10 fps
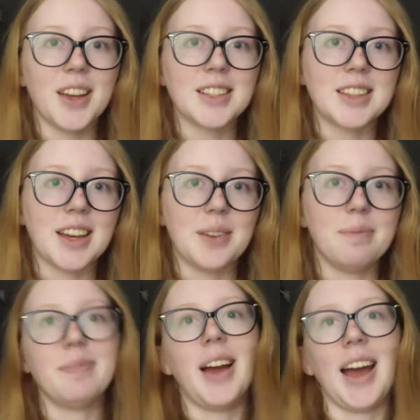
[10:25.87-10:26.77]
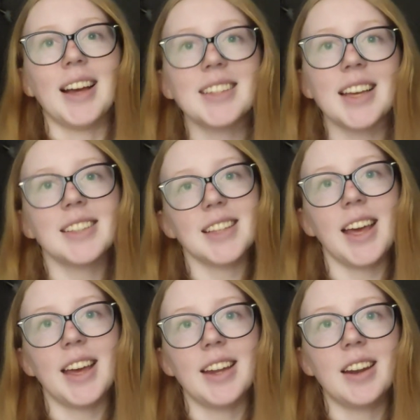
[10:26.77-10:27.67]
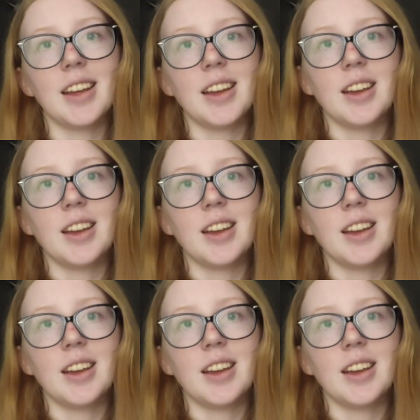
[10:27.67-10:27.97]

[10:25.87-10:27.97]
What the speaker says: fix them. As I said,